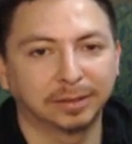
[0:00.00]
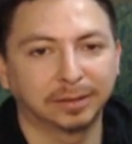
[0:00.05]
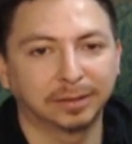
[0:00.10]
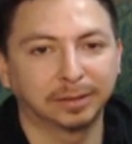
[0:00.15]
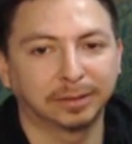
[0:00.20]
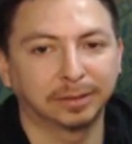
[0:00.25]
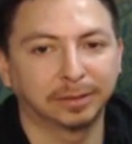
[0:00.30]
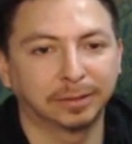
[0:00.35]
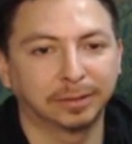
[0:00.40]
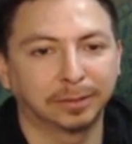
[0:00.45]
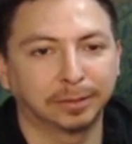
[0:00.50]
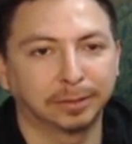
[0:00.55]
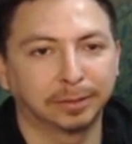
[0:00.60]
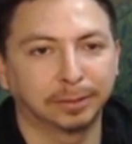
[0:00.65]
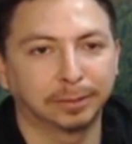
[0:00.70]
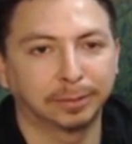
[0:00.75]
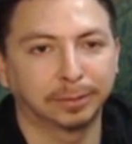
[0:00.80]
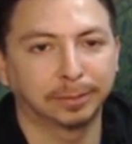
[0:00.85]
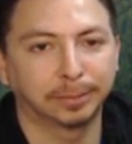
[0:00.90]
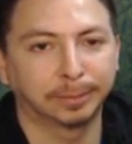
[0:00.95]

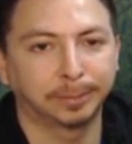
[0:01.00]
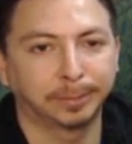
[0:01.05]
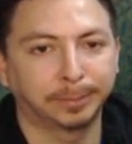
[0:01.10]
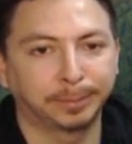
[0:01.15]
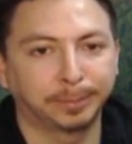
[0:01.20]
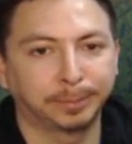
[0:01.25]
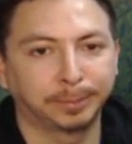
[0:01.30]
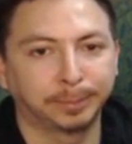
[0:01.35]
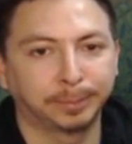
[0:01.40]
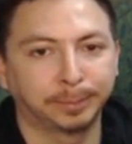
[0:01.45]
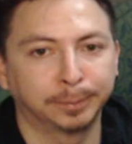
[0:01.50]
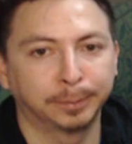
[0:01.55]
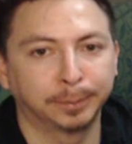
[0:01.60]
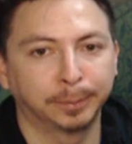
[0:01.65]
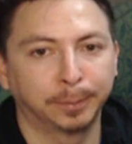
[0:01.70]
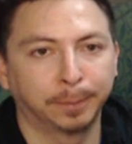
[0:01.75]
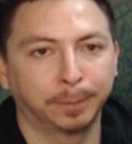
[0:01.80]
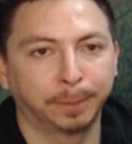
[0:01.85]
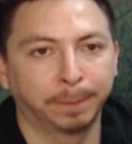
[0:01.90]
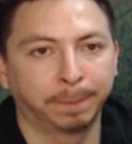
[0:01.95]

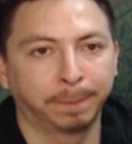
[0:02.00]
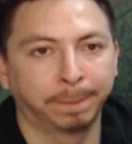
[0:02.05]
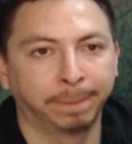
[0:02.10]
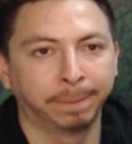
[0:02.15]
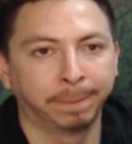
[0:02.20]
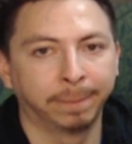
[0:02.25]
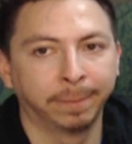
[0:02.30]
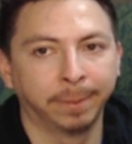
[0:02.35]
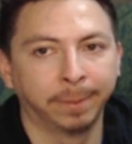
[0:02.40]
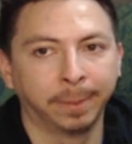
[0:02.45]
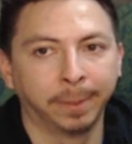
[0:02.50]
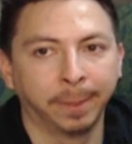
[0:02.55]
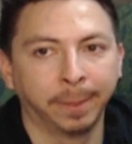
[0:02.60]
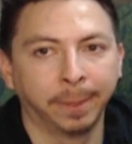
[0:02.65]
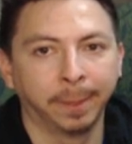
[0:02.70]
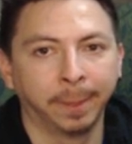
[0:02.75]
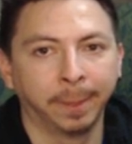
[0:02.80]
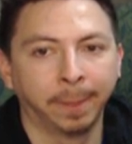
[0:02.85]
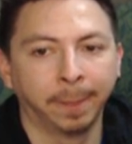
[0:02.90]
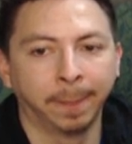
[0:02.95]

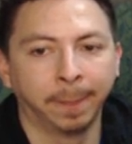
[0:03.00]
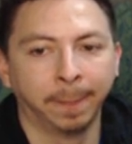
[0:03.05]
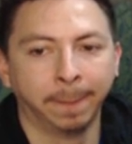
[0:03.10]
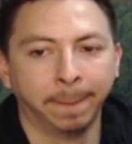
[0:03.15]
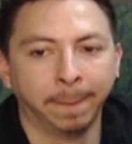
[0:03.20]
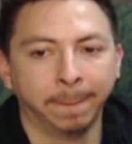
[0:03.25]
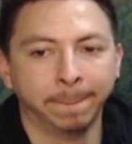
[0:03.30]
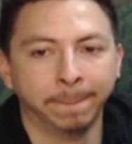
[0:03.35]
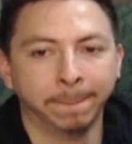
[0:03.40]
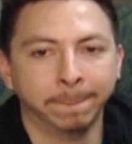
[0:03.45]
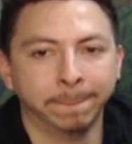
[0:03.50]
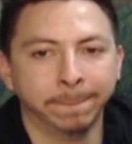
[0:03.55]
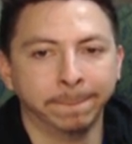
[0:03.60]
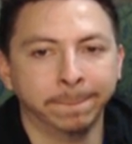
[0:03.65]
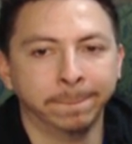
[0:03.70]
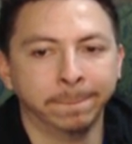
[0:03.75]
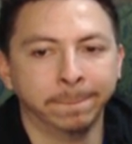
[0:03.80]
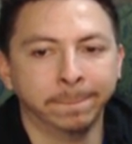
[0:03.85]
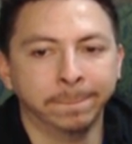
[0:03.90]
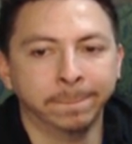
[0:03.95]

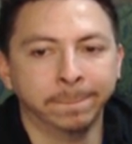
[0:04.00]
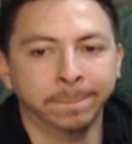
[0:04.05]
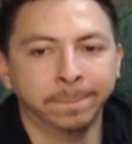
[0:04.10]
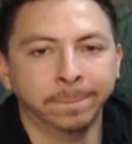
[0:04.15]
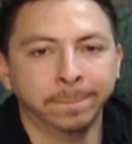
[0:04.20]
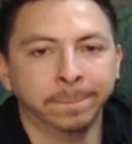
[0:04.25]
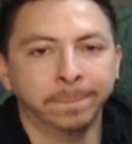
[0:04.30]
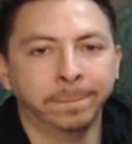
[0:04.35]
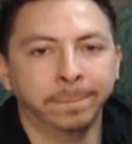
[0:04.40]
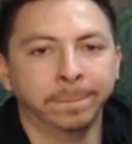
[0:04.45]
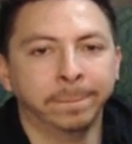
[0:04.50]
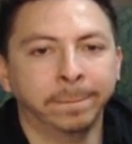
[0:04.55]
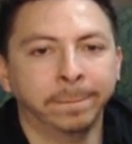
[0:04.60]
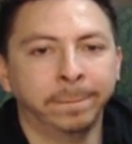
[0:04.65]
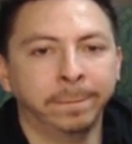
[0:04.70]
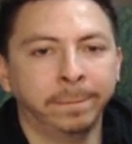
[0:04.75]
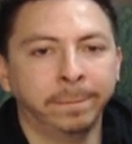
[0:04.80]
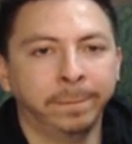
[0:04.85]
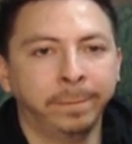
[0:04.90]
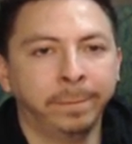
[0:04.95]

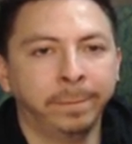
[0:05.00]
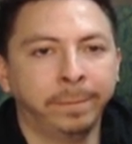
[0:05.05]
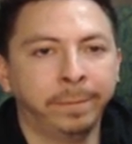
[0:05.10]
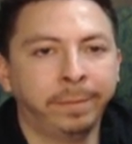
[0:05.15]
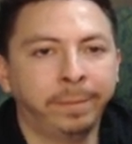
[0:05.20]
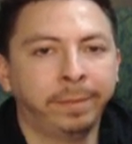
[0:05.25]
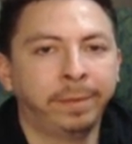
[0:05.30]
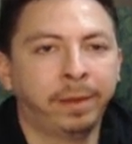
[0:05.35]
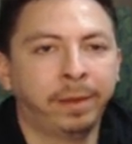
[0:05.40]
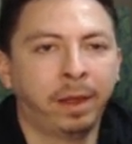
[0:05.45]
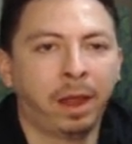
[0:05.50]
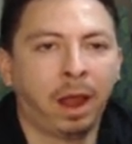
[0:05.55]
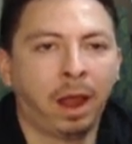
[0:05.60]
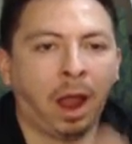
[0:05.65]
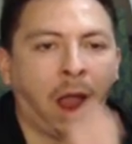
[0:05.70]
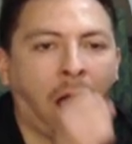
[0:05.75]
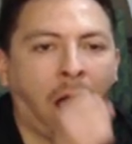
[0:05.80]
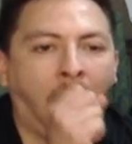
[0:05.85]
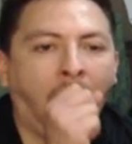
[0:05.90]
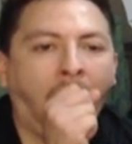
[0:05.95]

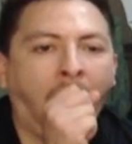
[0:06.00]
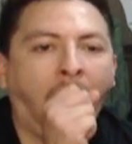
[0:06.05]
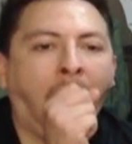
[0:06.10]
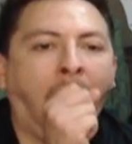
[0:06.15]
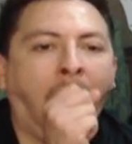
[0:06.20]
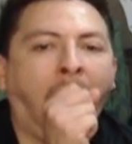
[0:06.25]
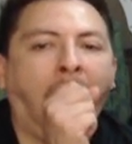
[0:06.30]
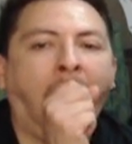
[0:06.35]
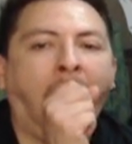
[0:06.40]
The person shown says nothing.